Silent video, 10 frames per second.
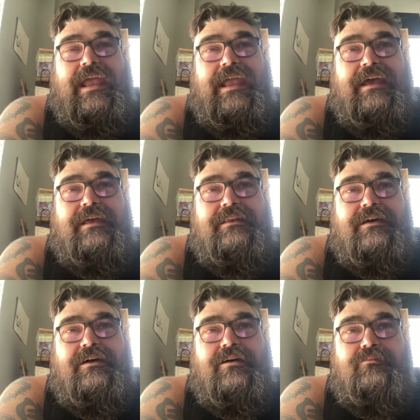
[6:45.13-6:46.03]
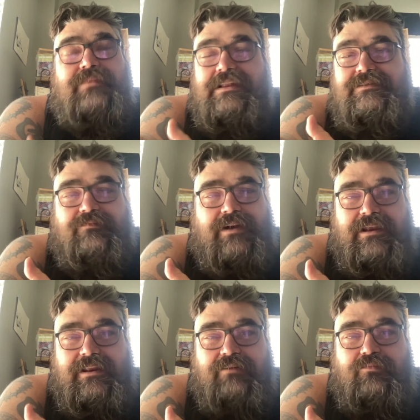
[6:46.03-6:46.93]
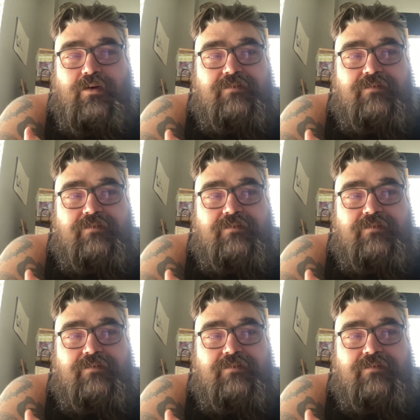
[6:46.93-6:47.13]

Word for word: And um, that's fine. If,